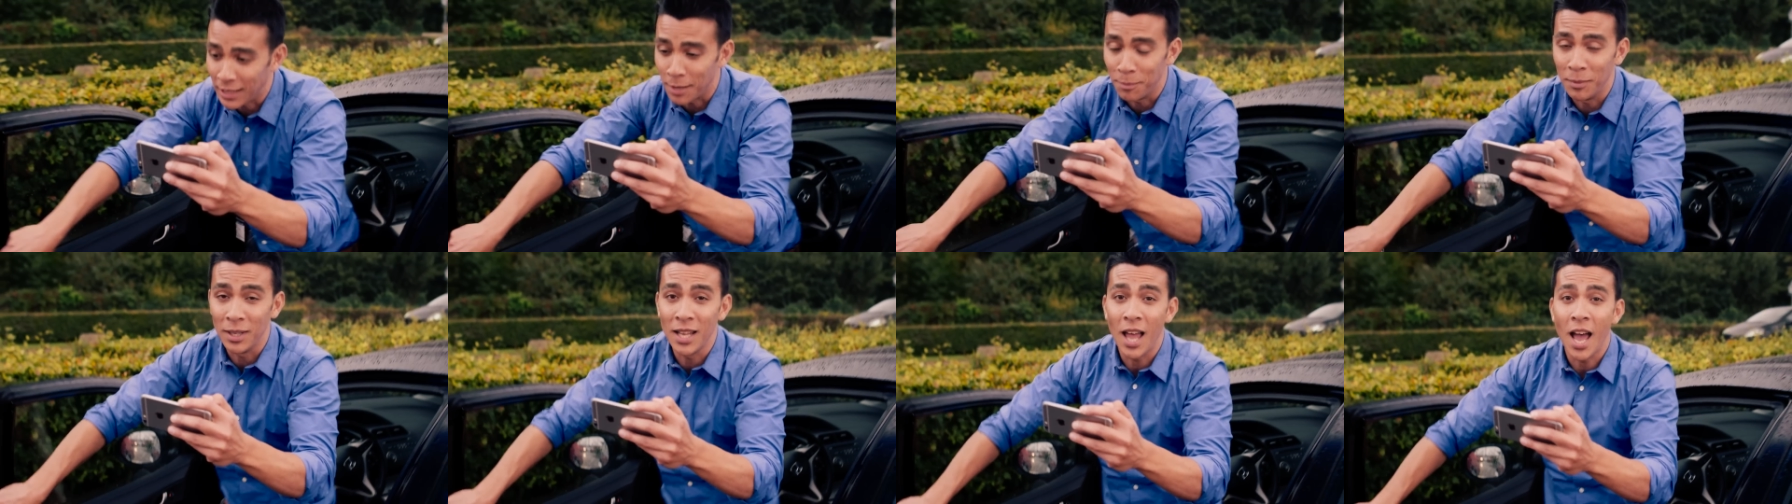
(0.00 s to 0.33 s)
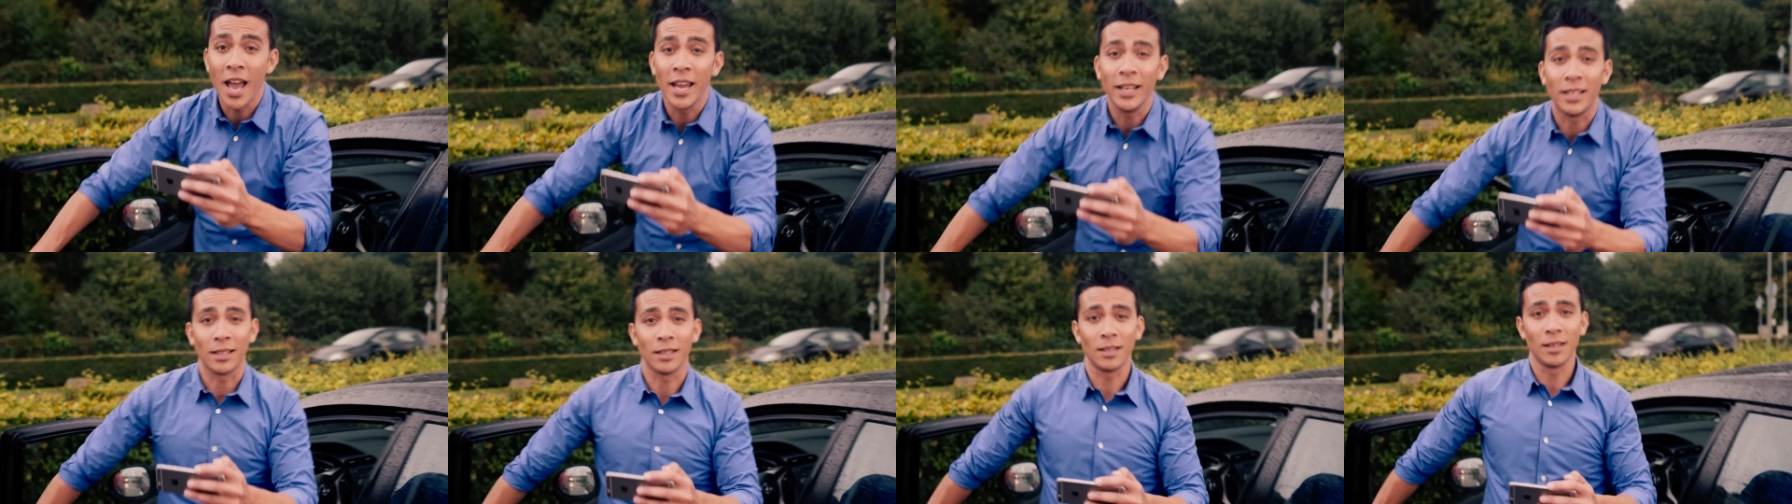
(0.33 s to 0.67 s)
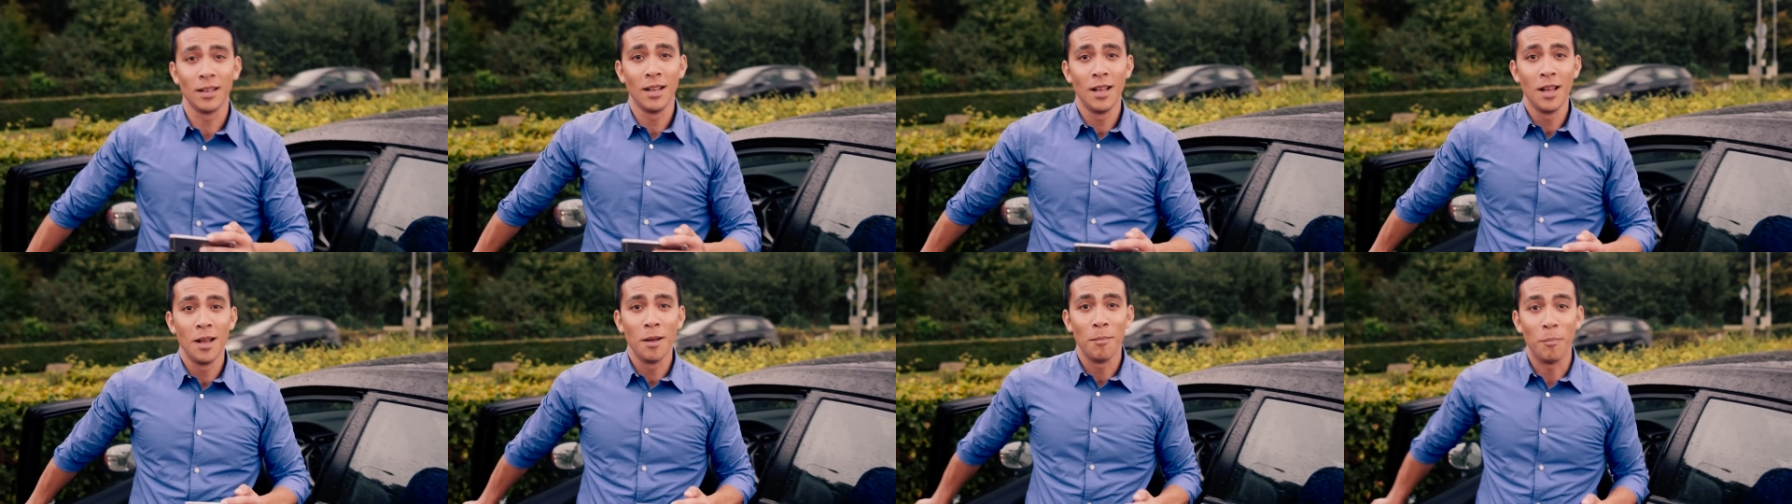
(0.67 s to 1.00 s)
them lighter,
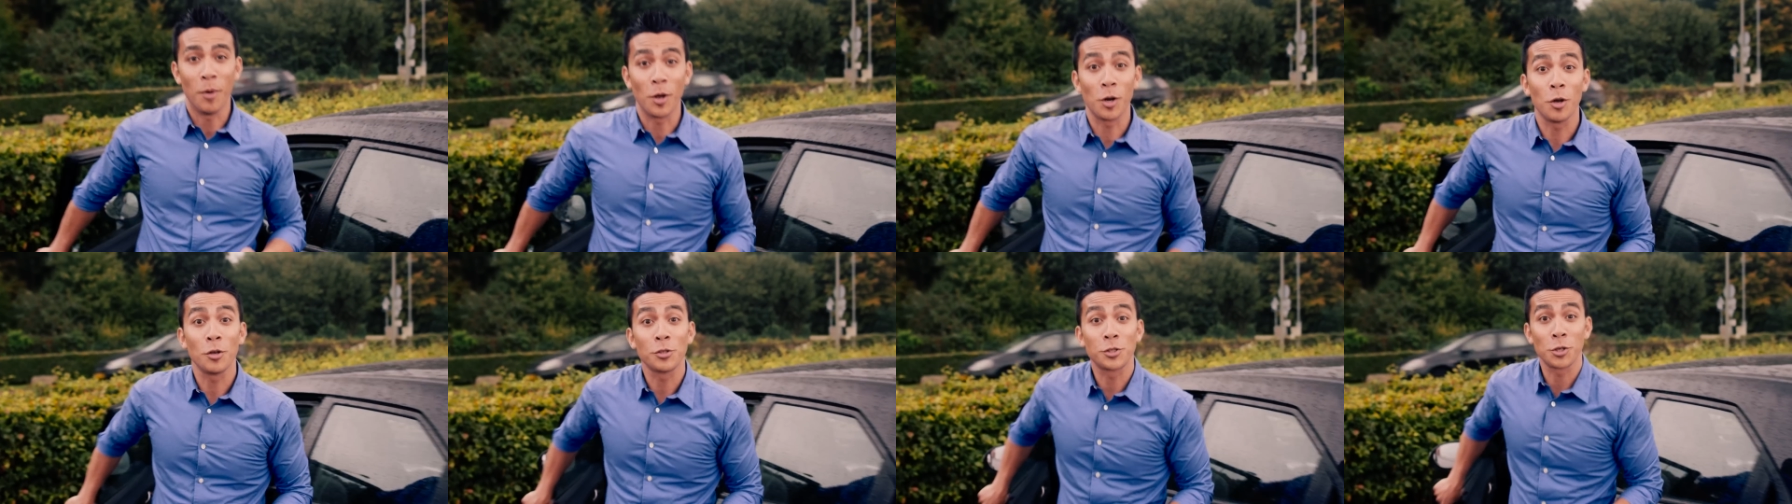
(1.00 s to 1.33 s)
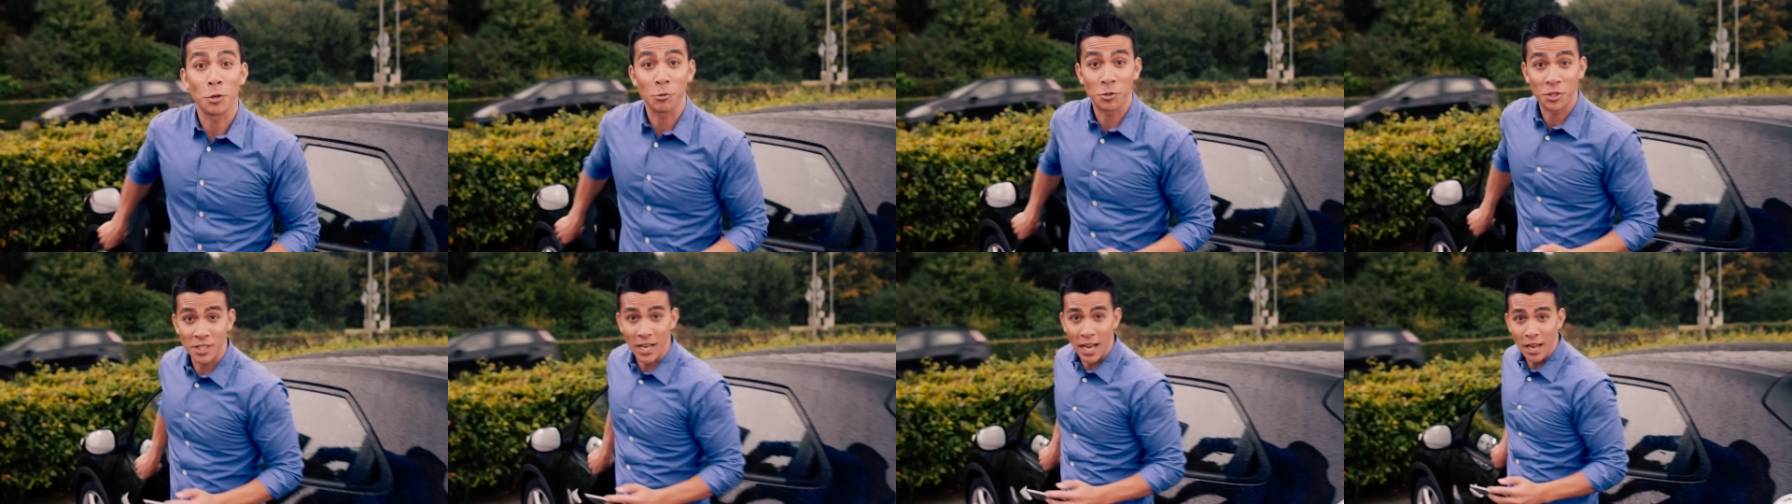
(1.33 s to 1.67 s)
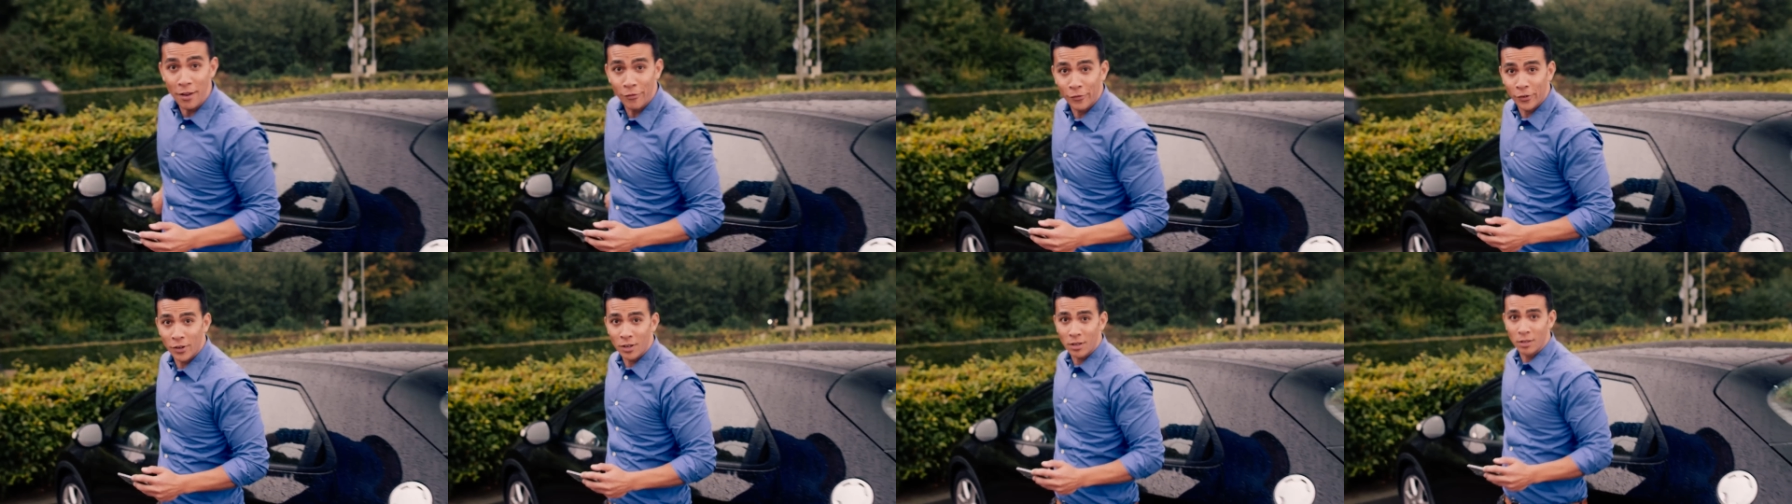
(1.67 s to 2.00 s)
but also
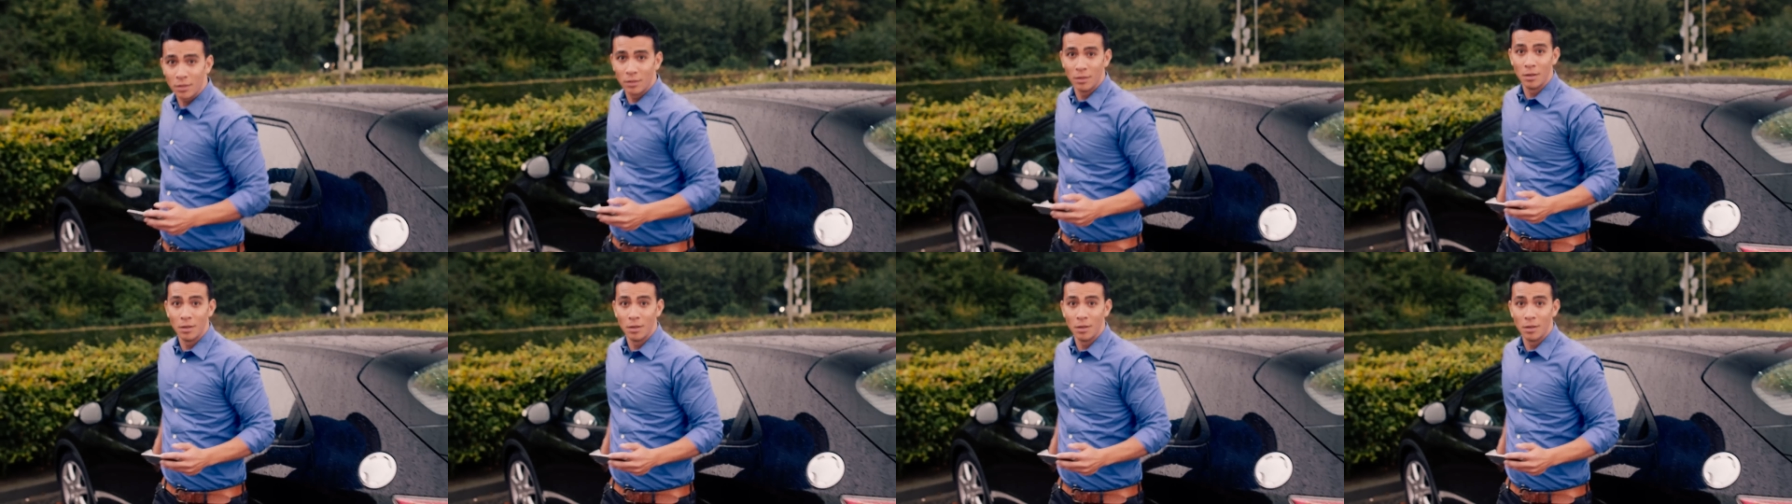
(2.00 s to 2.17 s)
safer,